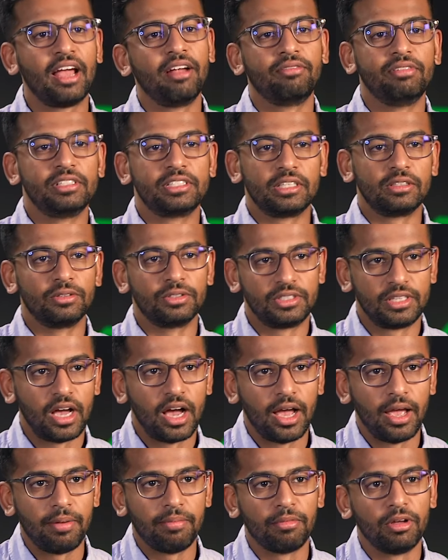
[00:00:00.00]
every single
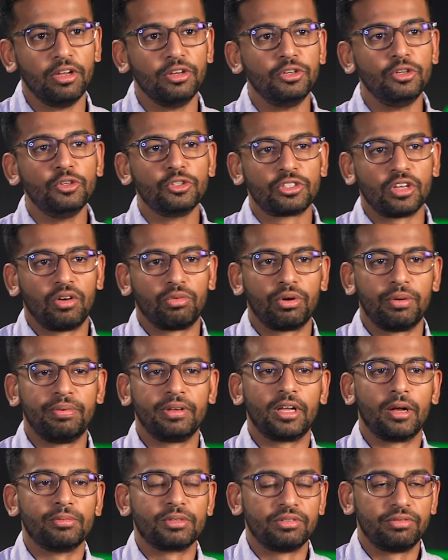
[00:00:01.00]
time a new software
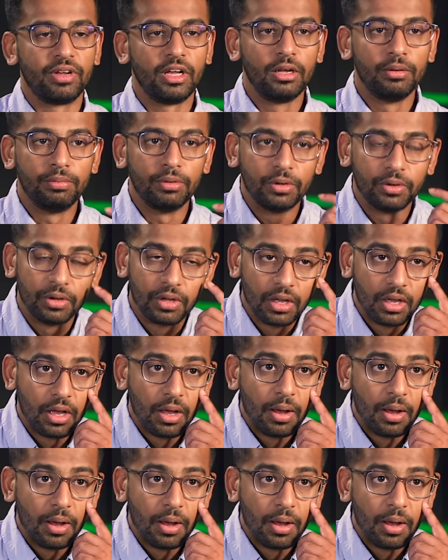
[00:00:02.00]
becomes available,